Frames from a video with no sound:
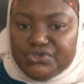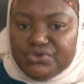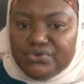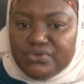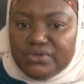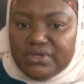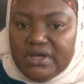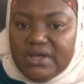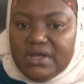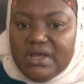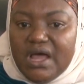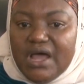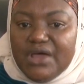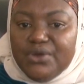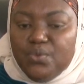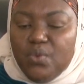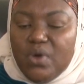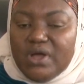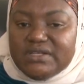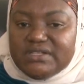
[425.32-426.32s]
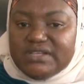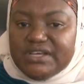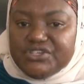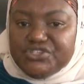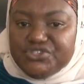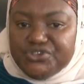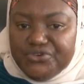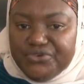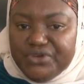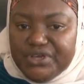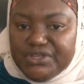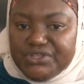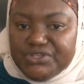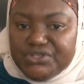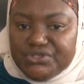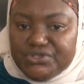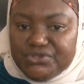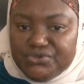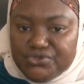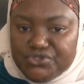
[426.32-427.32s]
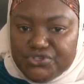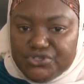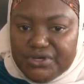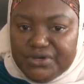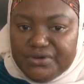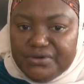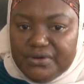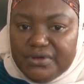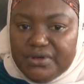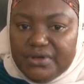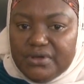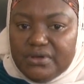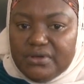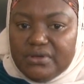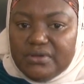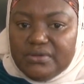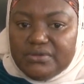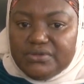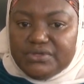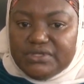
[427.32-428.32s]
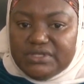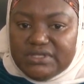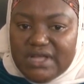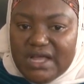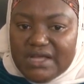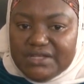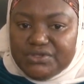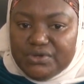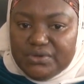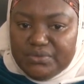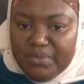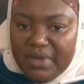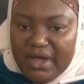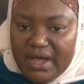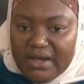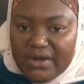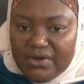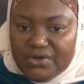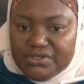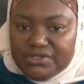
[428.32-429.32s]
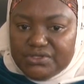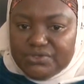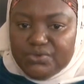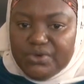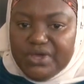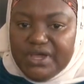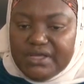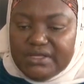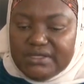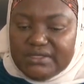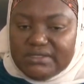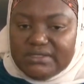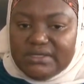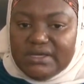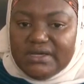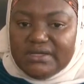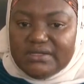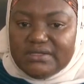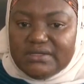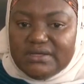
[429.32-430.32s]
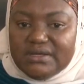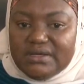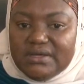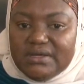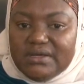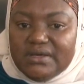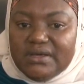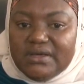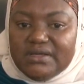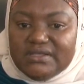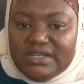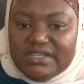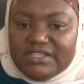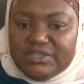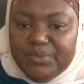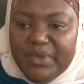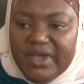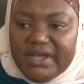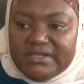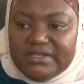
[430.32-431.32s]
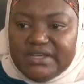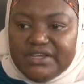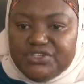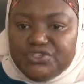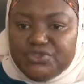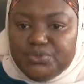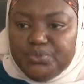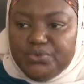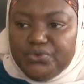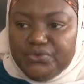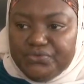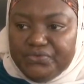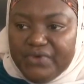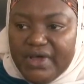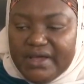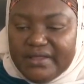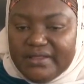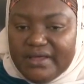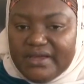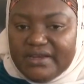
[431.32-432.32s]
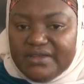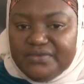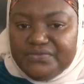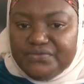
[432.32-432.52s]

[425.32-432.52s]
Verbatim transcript: school, and one tertiary institution to start on pilots. So mm. each state is expected to provide that